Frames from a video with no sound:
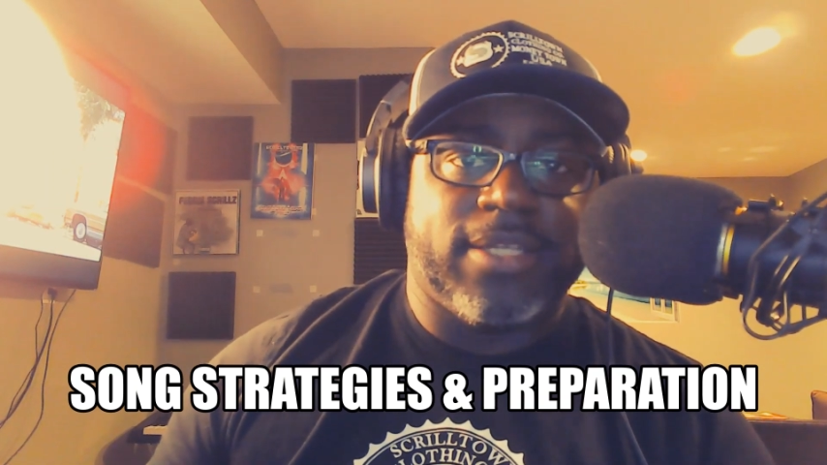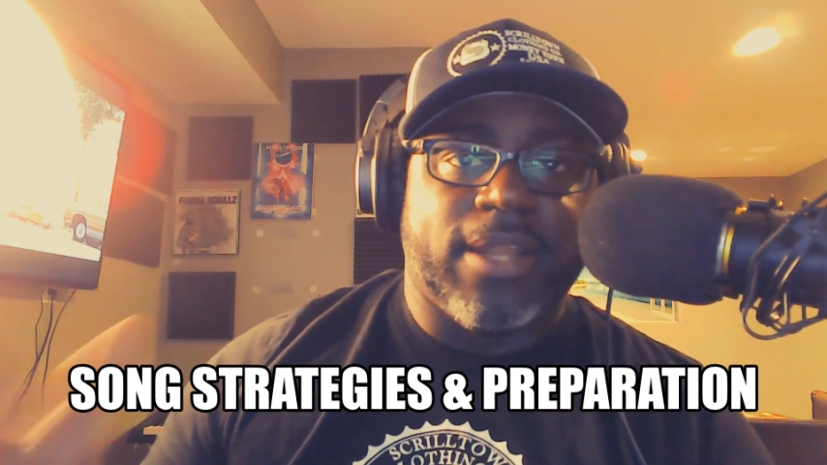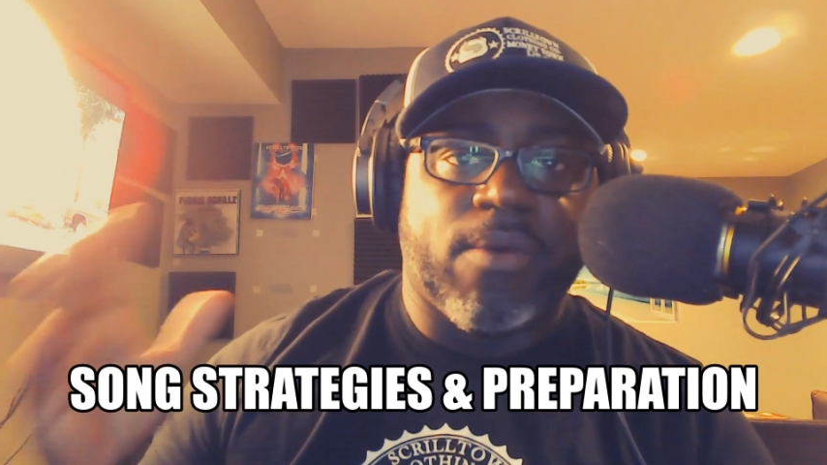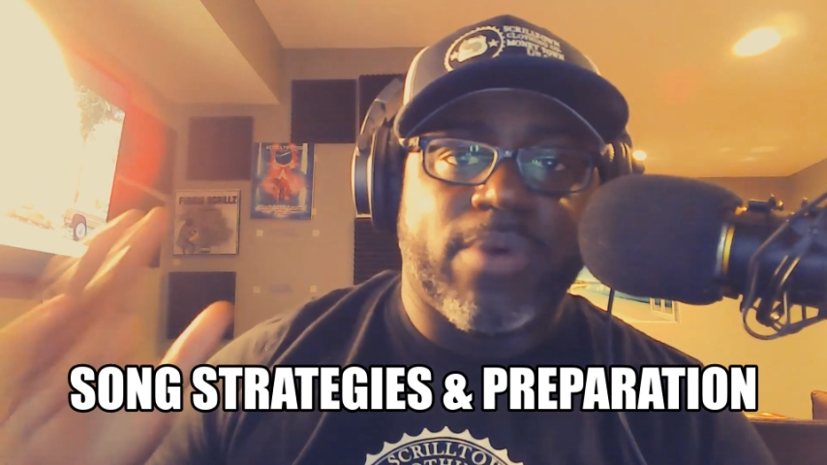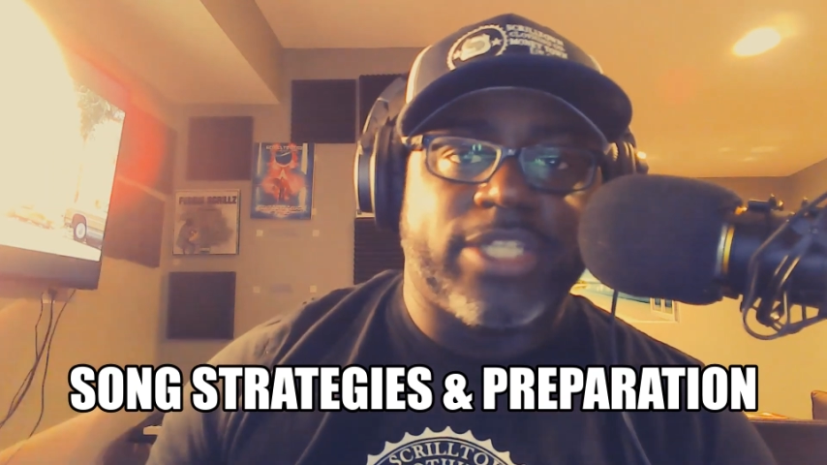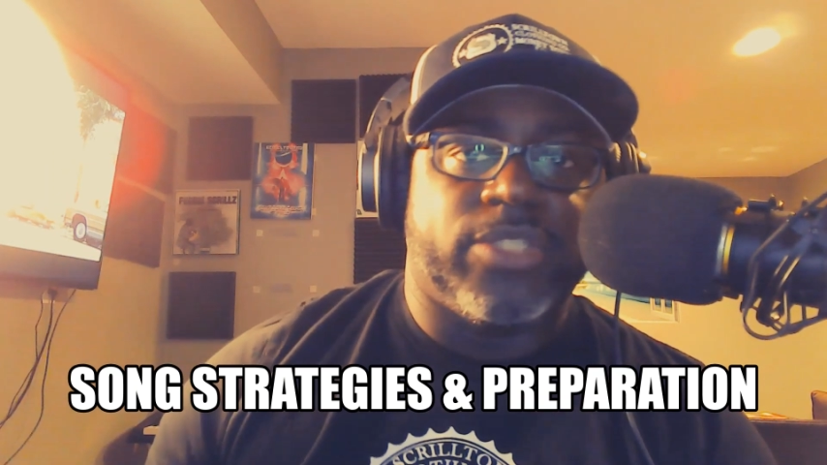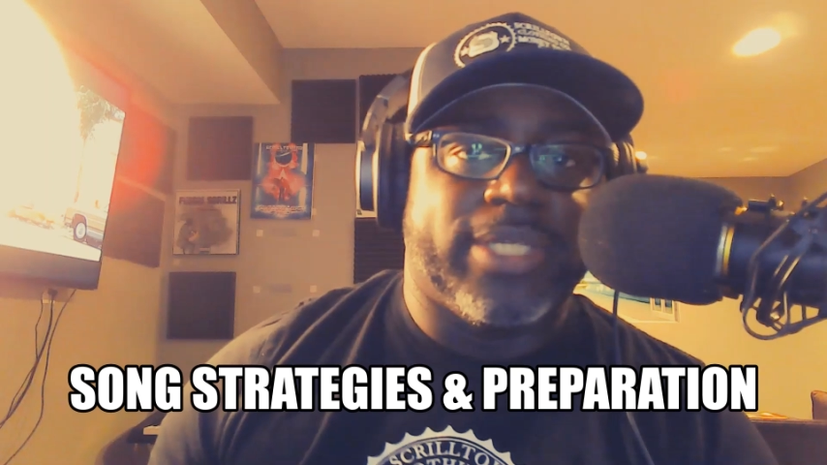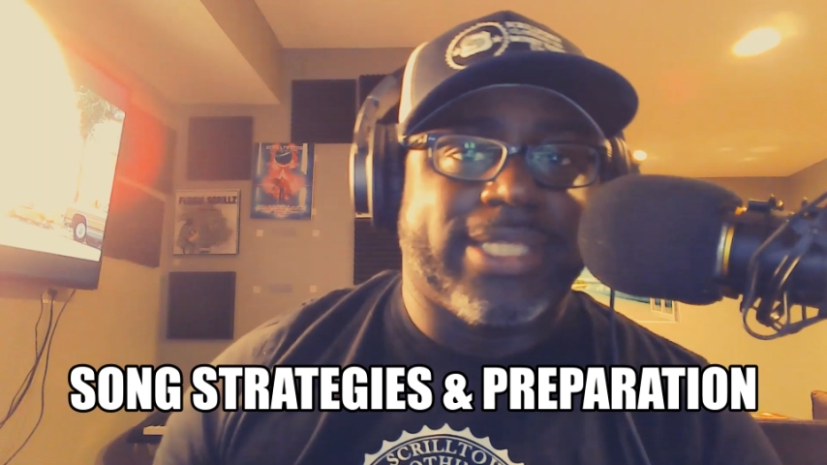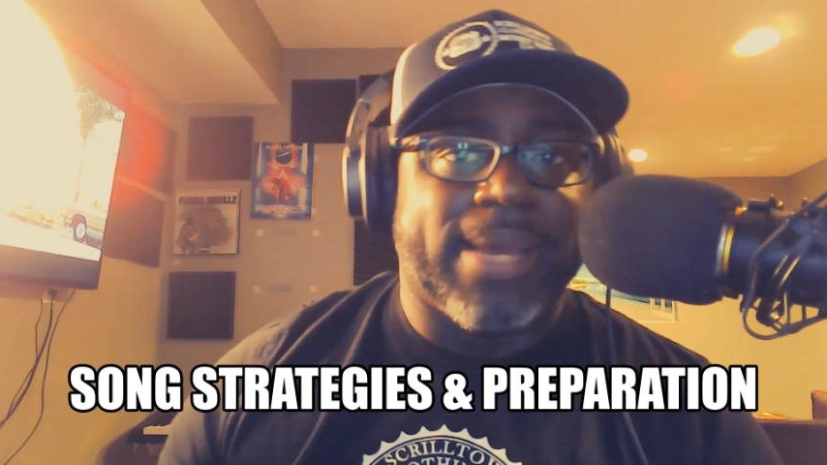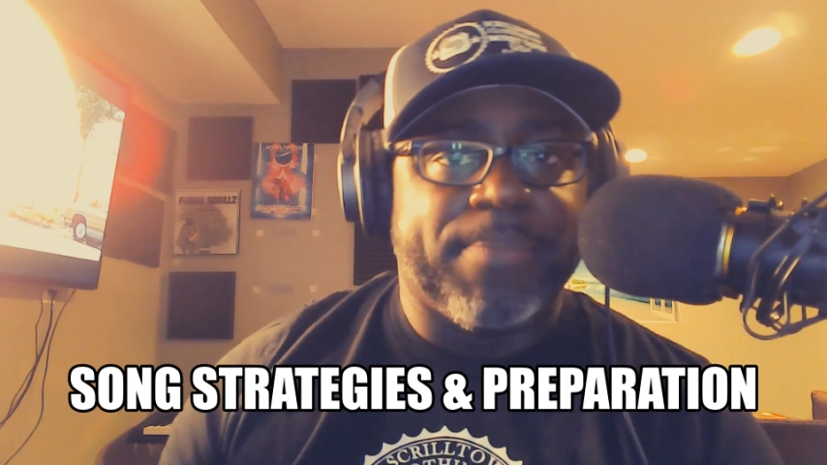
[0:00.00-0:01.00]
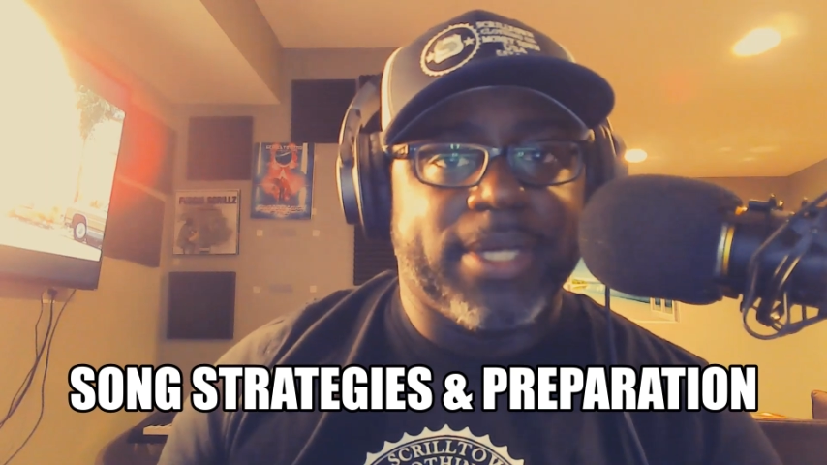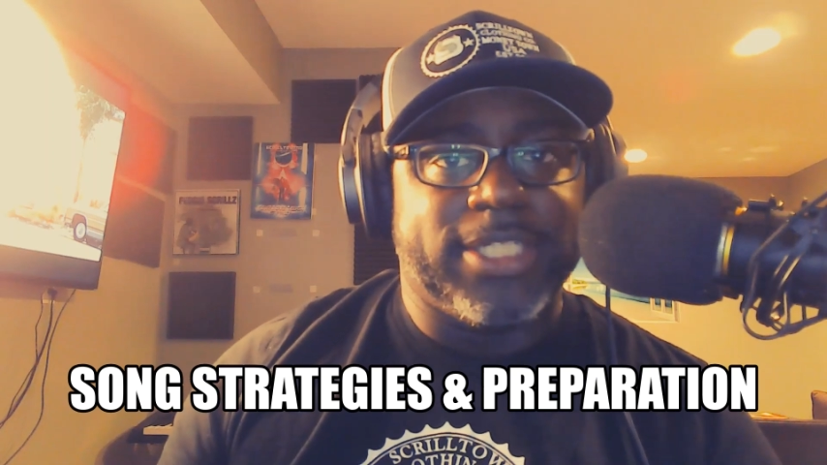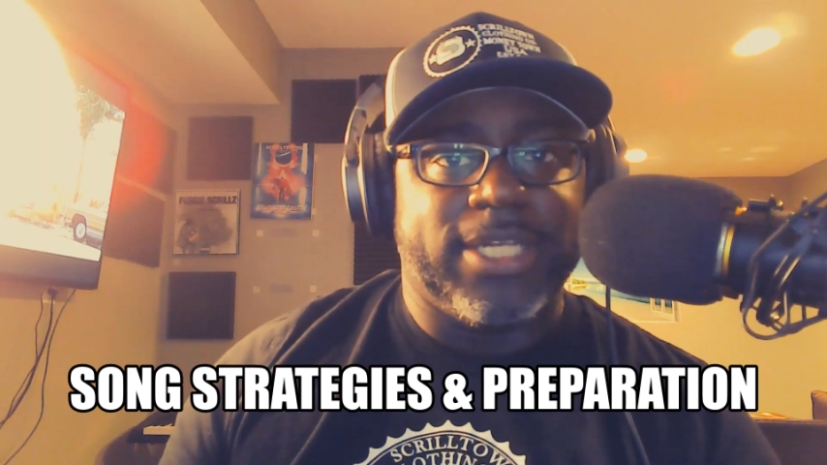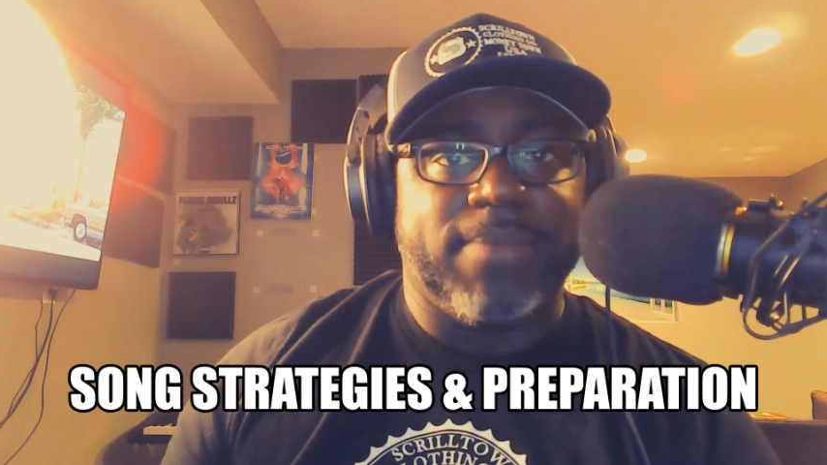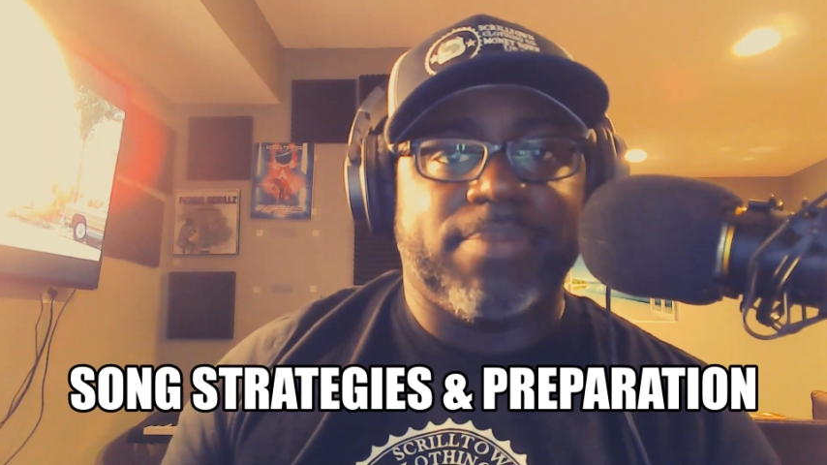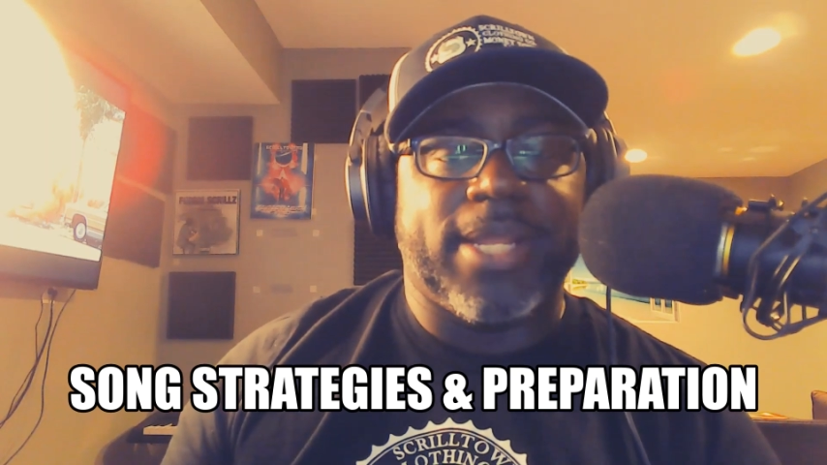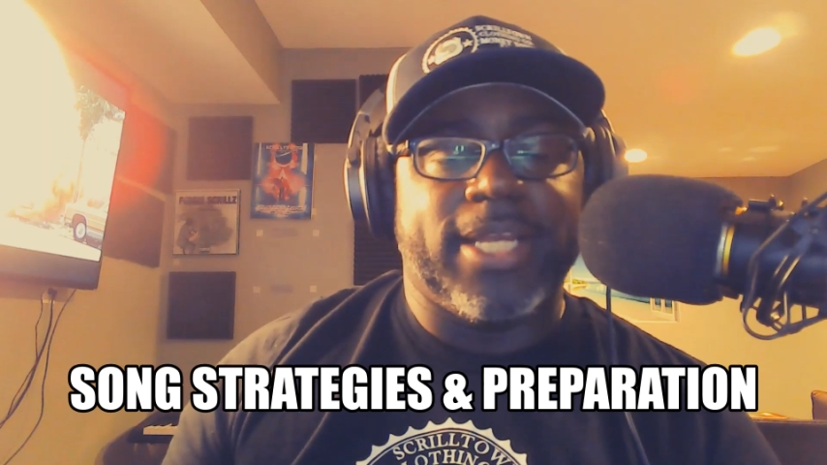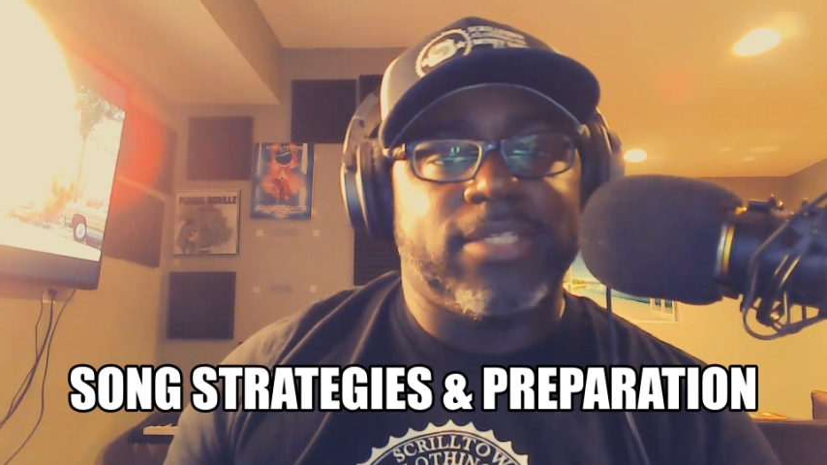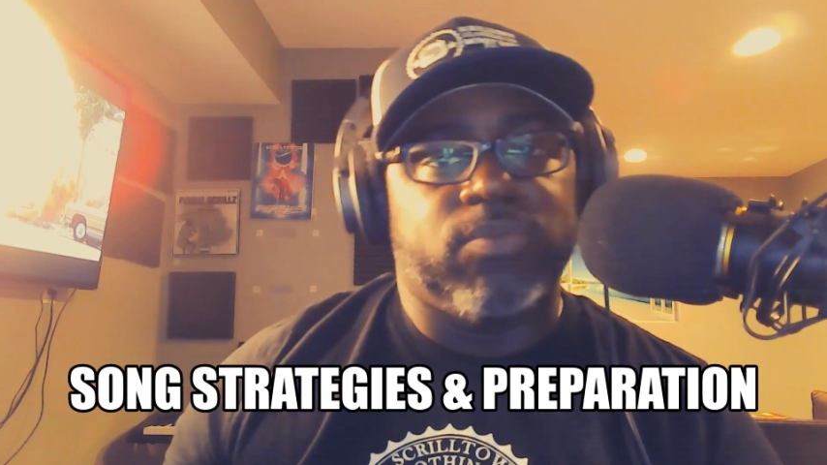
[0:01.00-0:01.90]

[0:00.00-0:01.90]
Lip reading: And then once you get that budget in place,